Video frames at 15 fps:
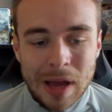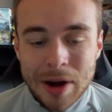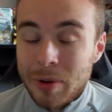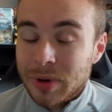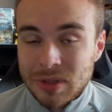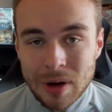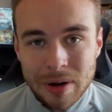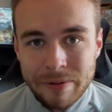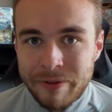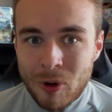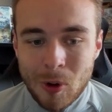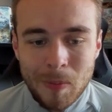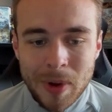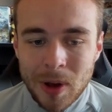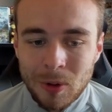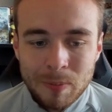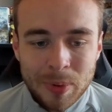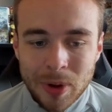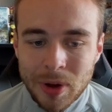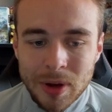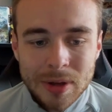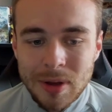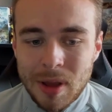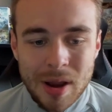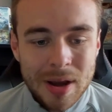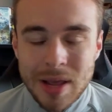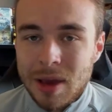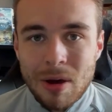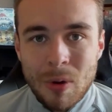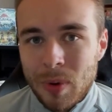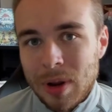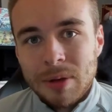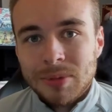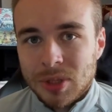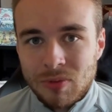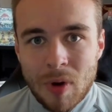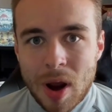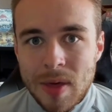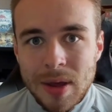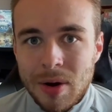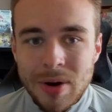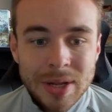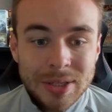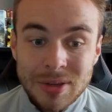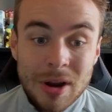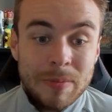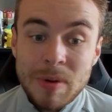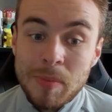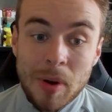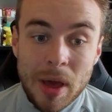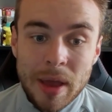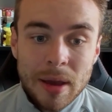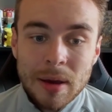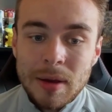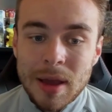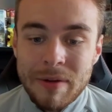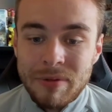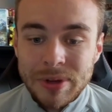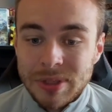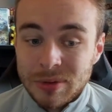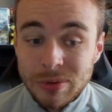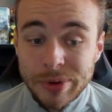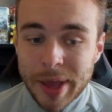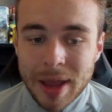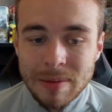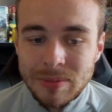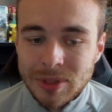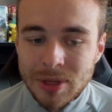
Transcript: I know he's only 4 mil, but Nico Williams is right there and he's going to be playing every single game.